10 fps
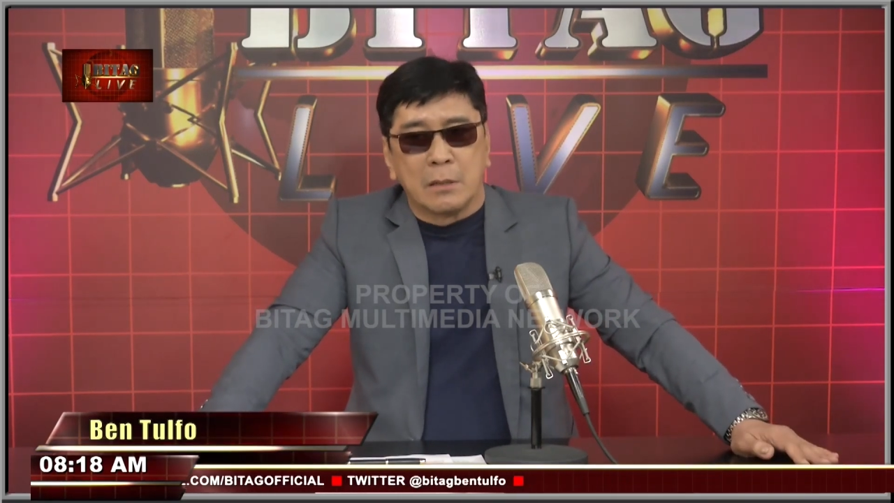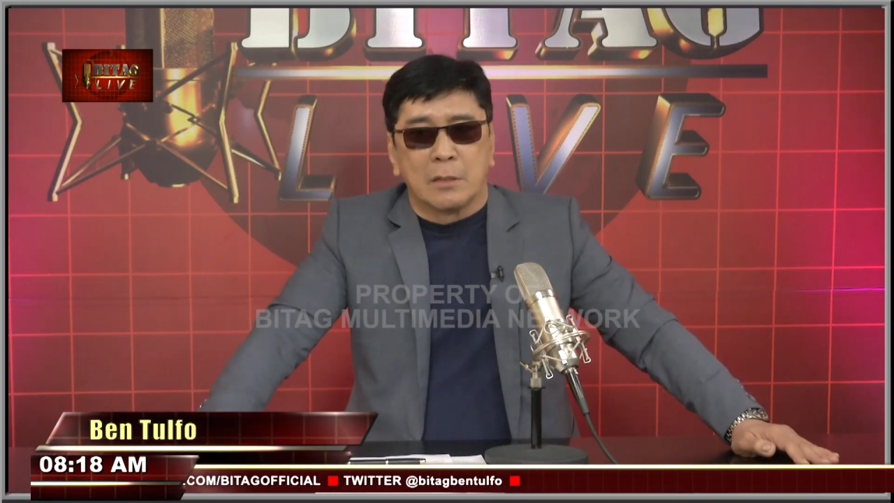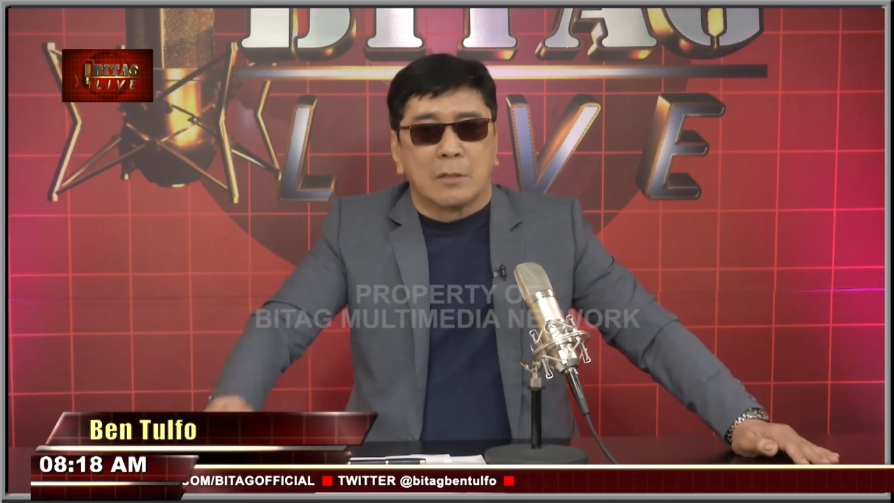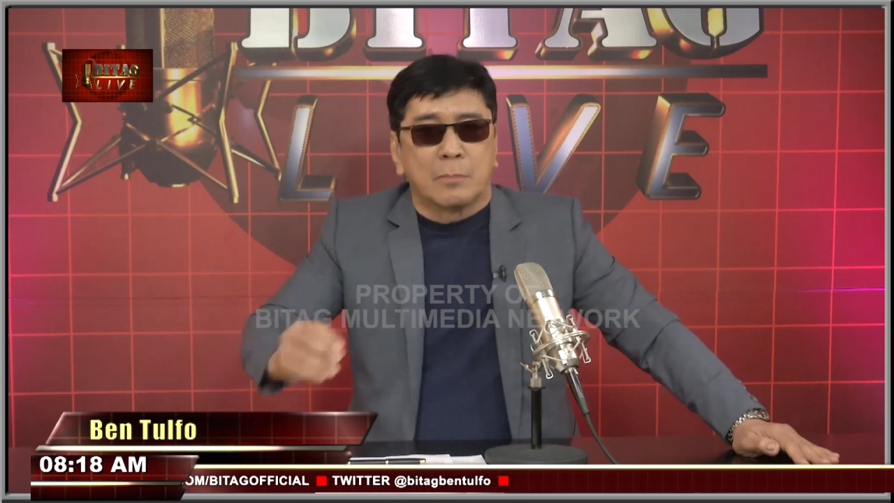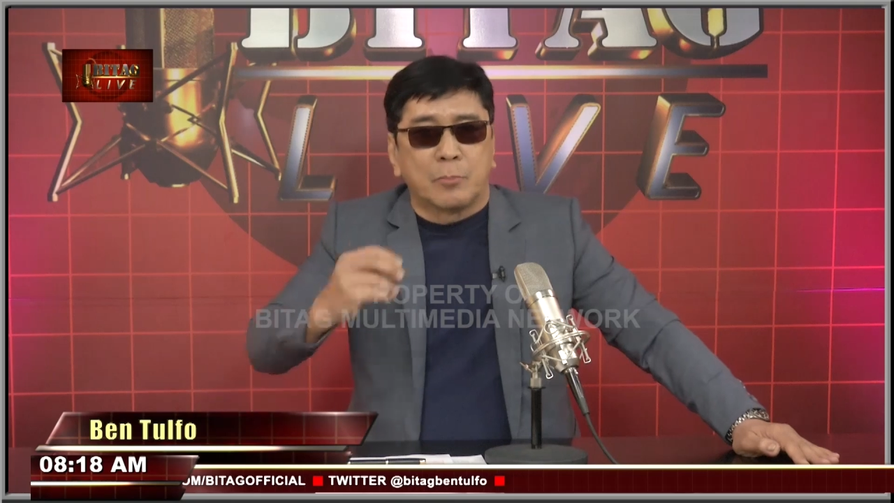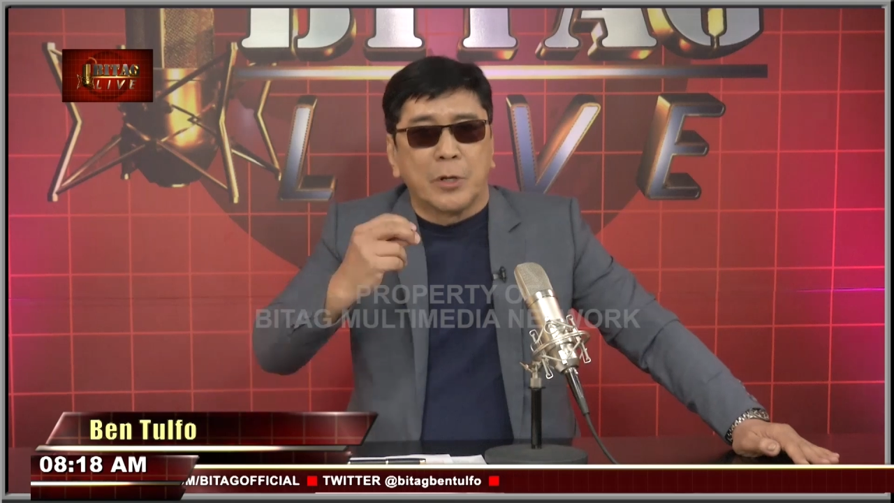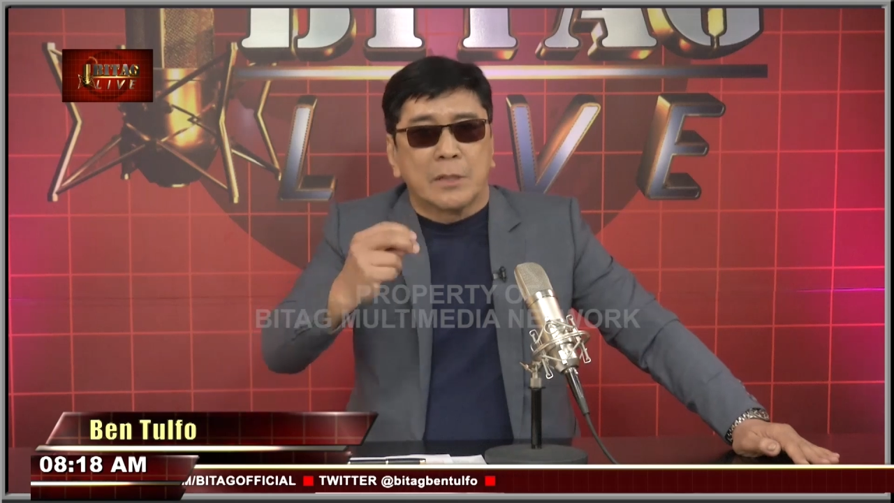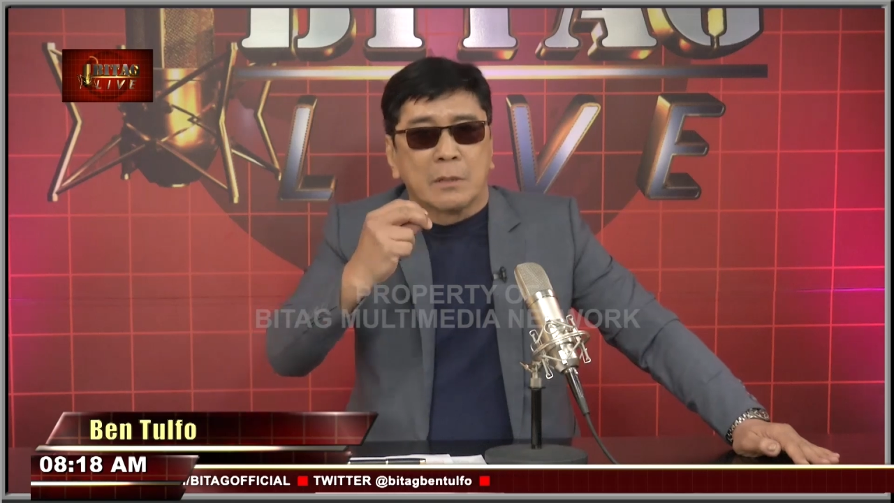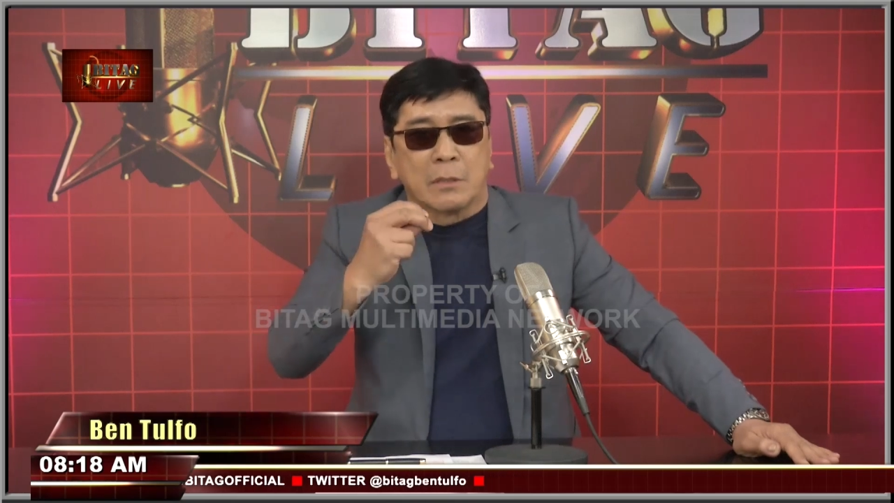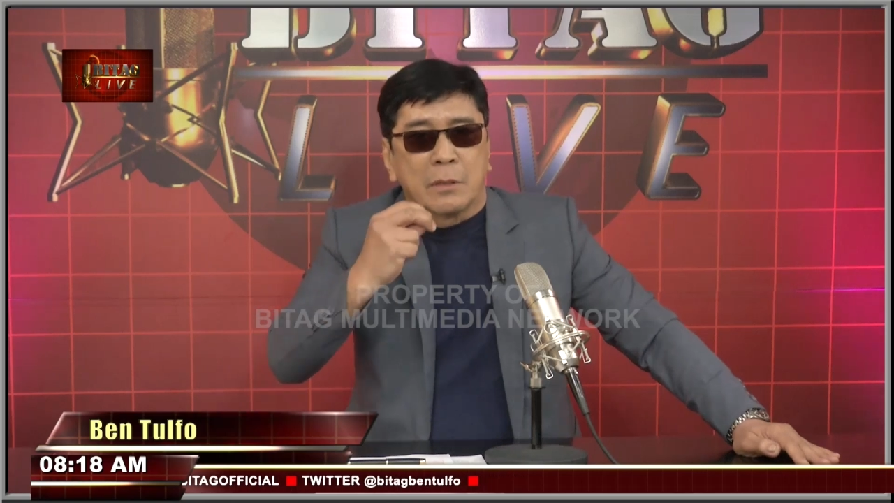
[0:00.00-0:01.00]
you know, print
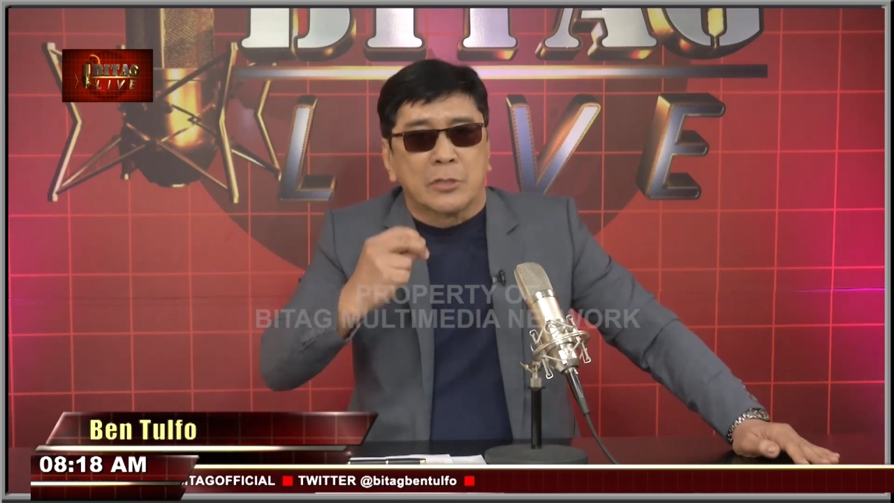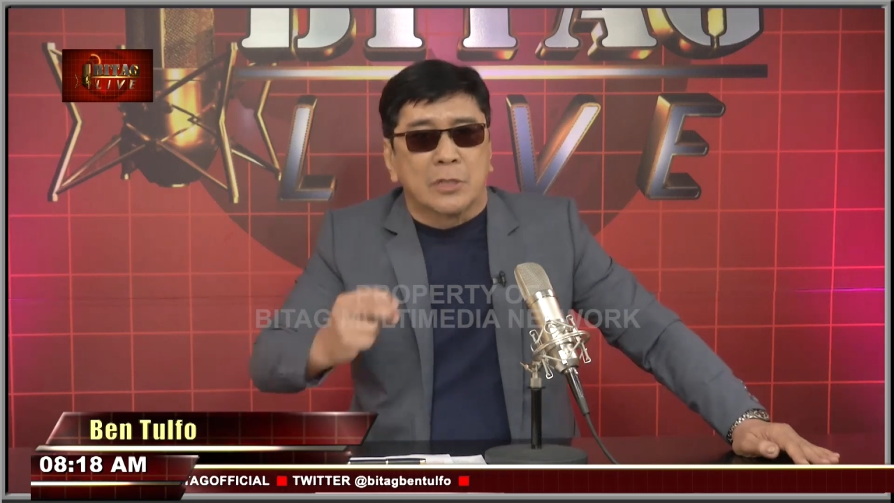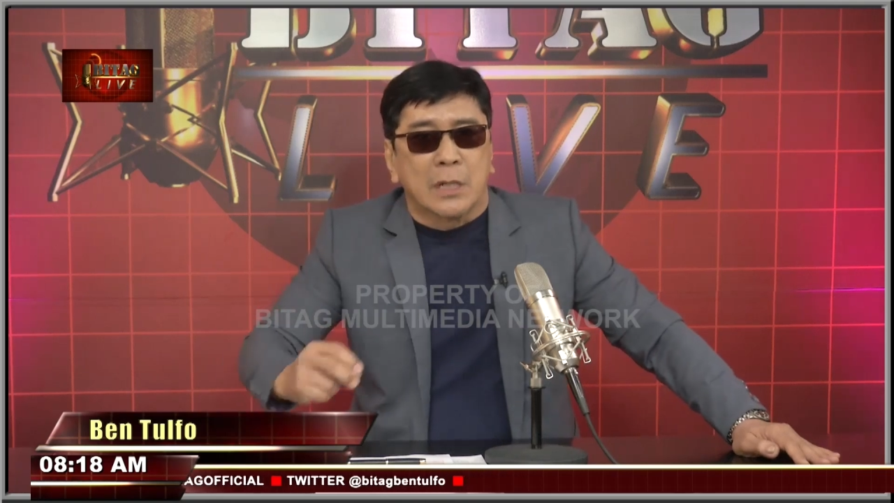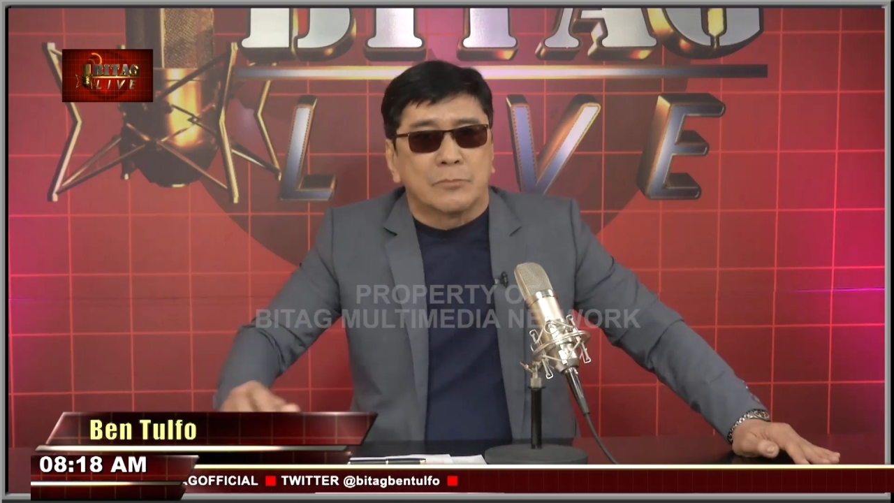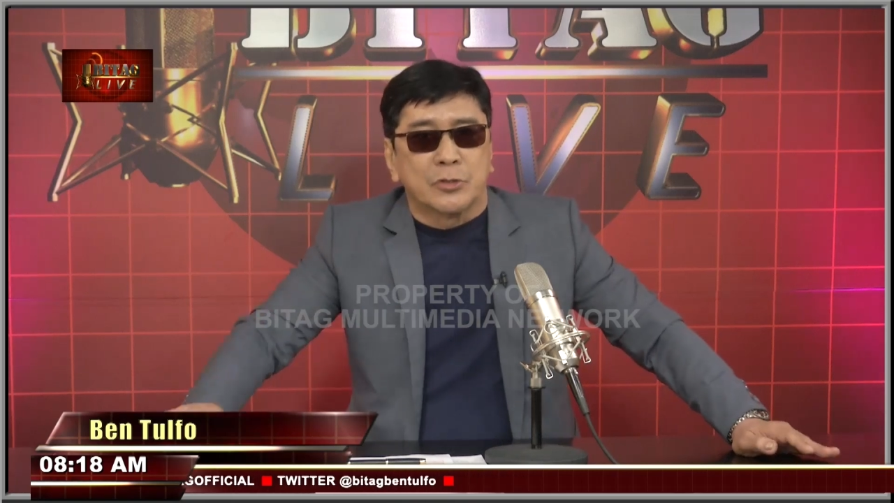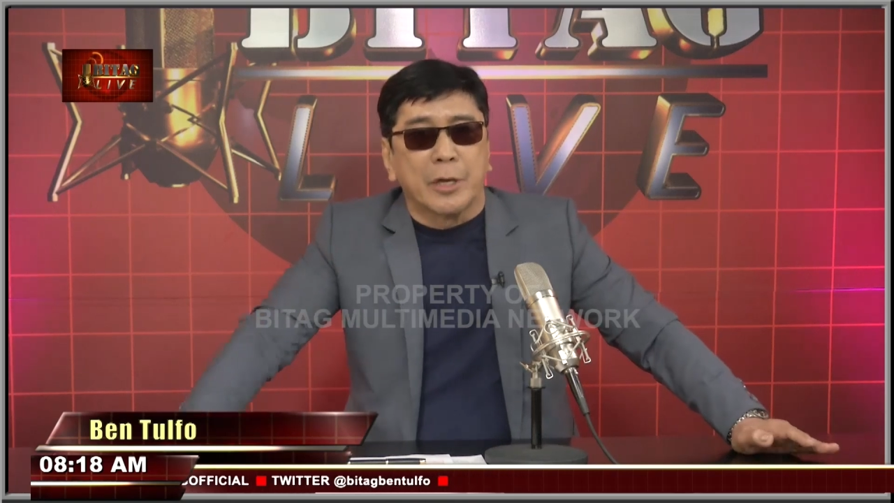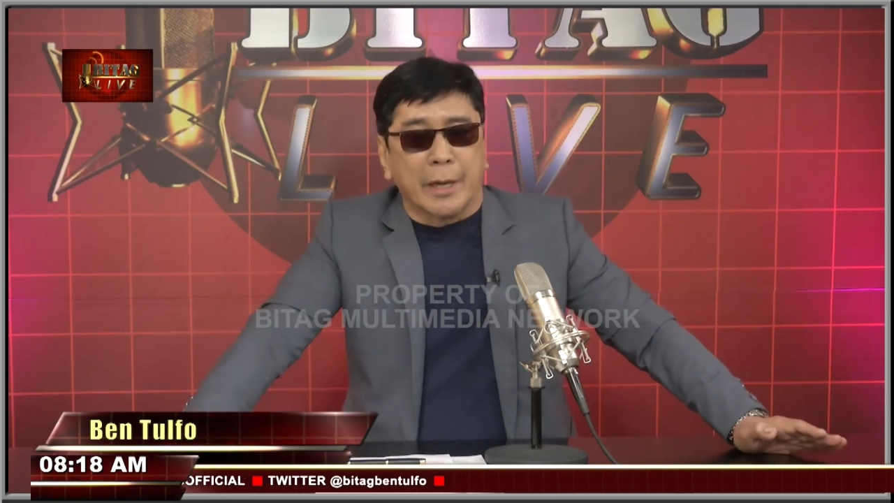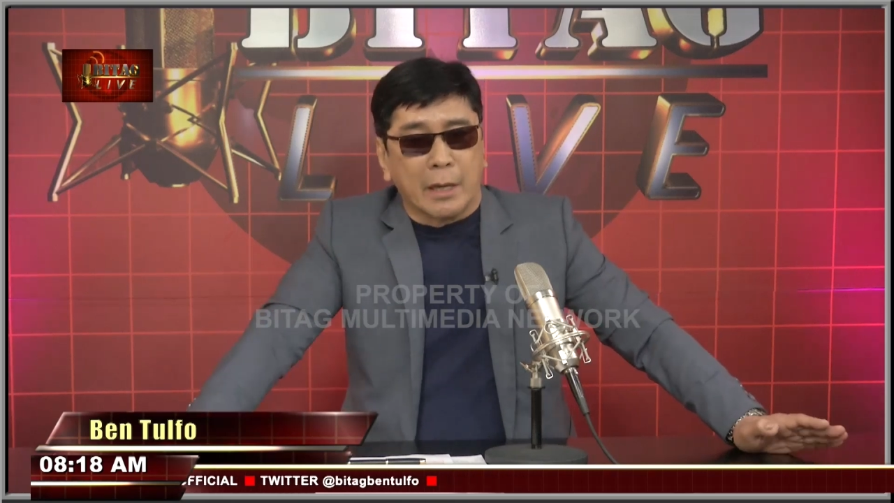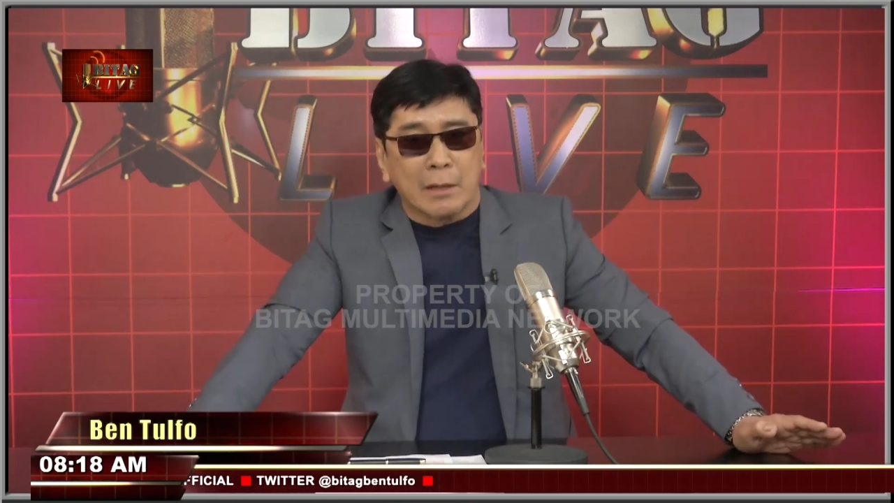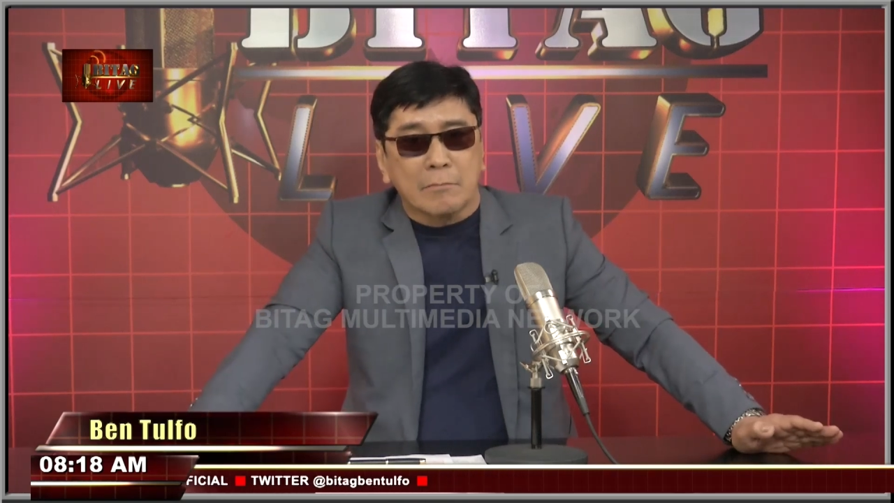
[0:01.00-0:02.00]
the things that I'm saying.